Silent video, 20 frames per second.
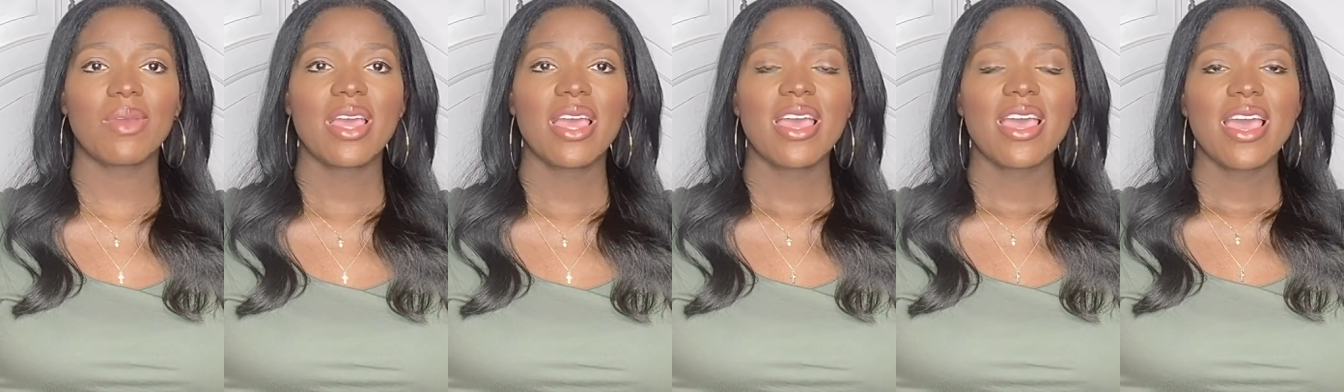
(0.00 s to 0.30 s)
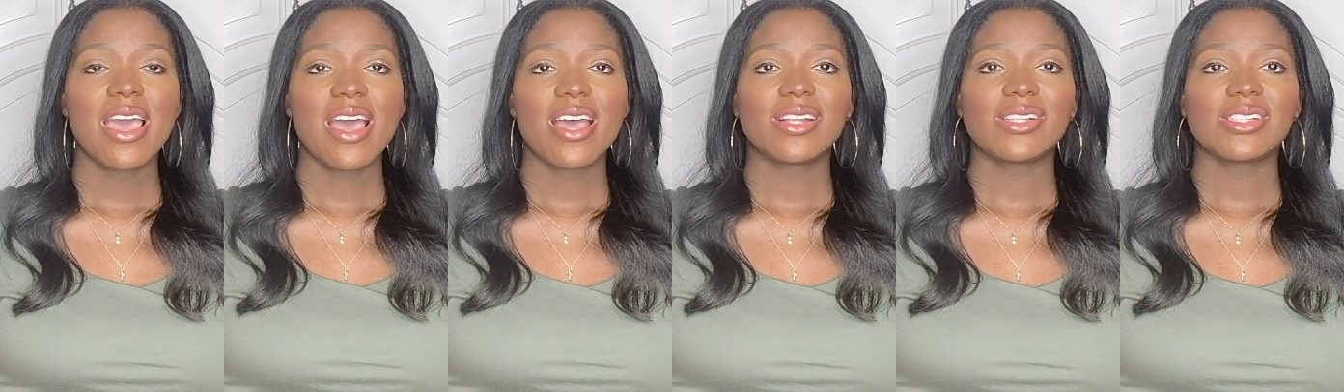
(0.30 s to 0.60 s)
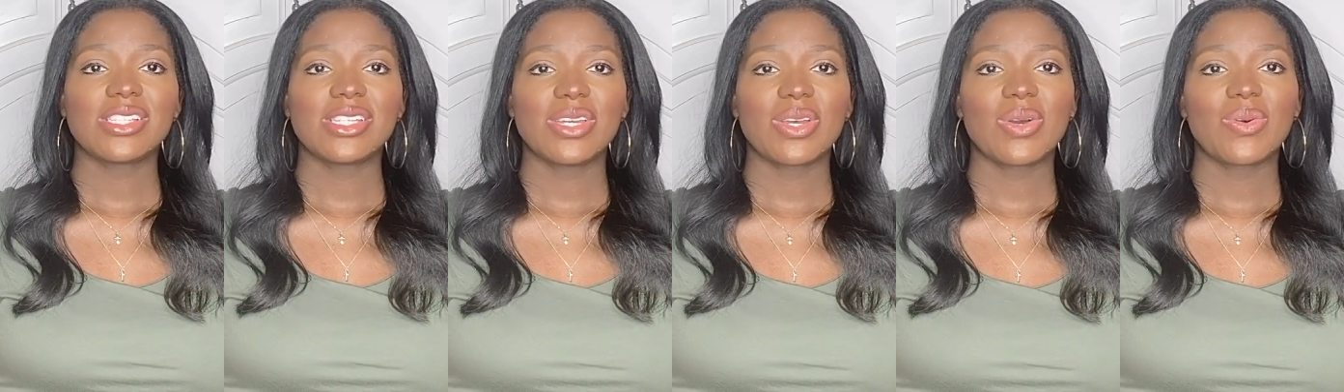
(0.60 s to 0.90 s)

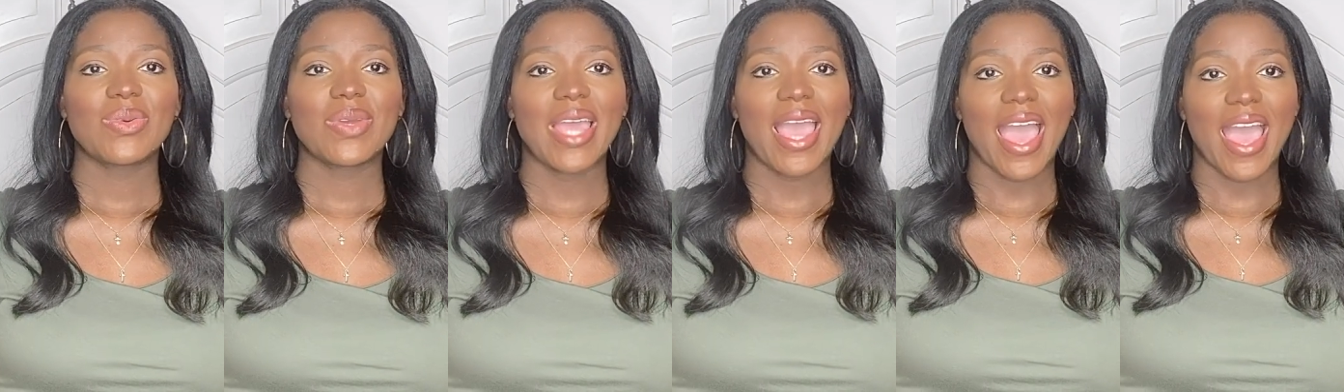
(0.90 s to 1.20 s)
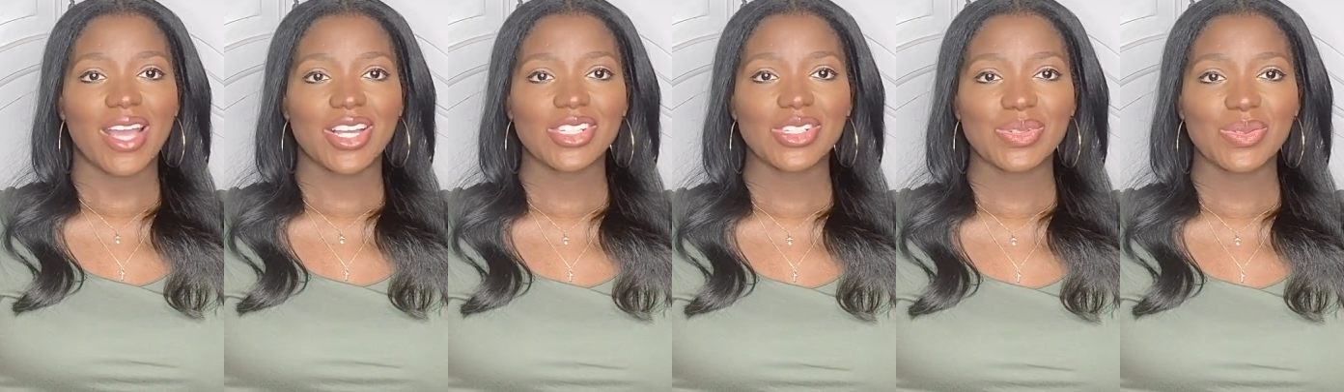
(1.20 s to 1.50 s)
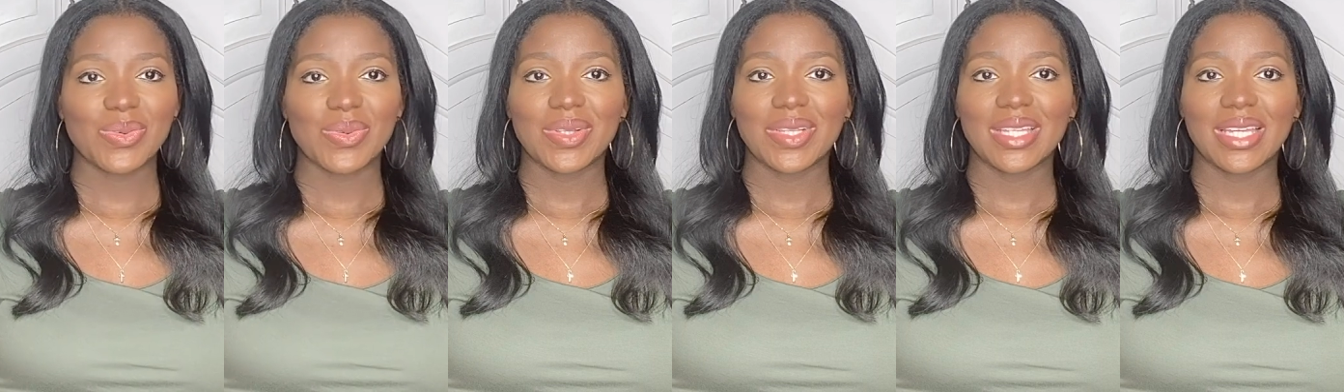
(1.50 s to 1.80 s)
until we
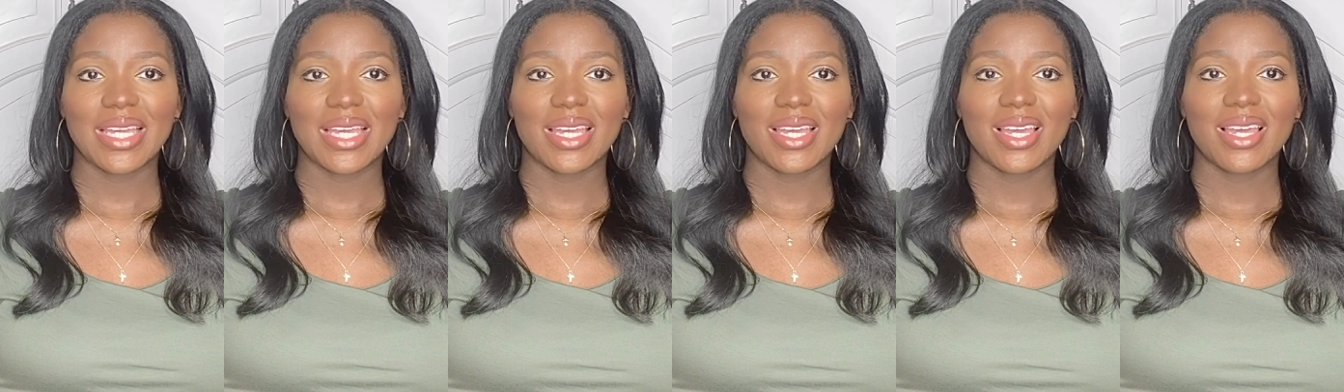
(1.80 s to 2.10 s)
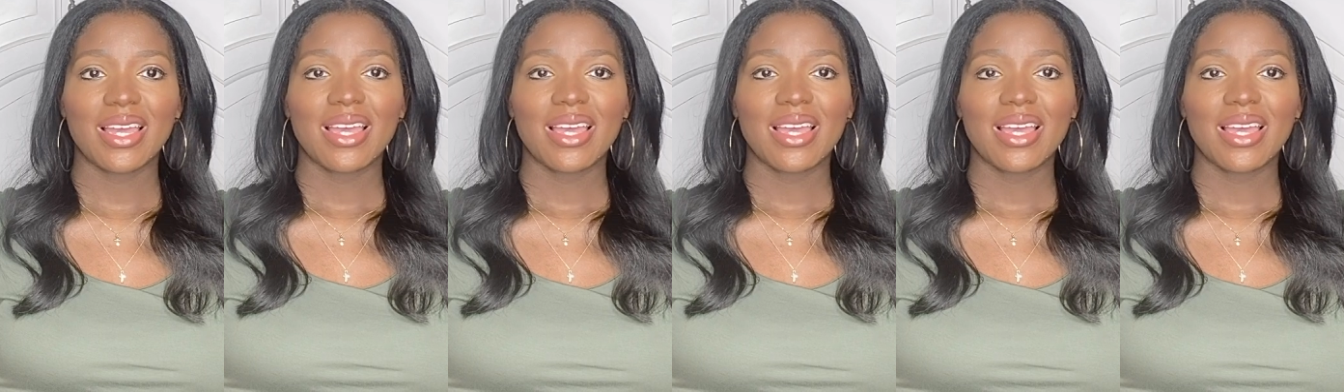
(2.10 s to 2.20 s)
actually